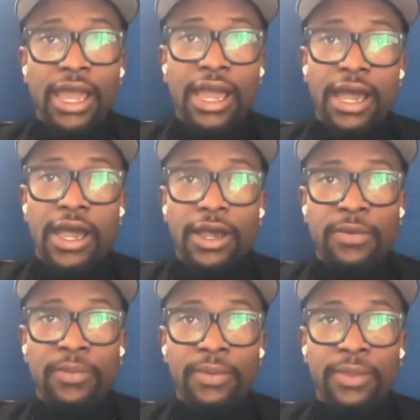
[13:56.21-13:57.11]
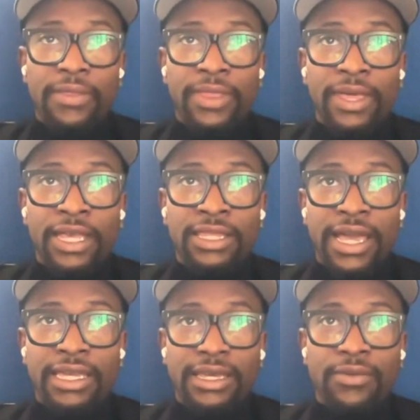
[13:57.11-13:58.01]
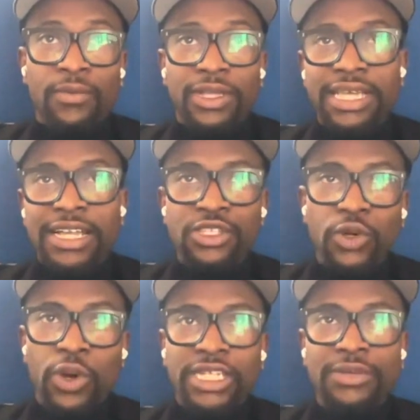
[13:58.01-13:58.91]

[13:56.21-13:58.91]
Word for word: Um, and then like once I joined,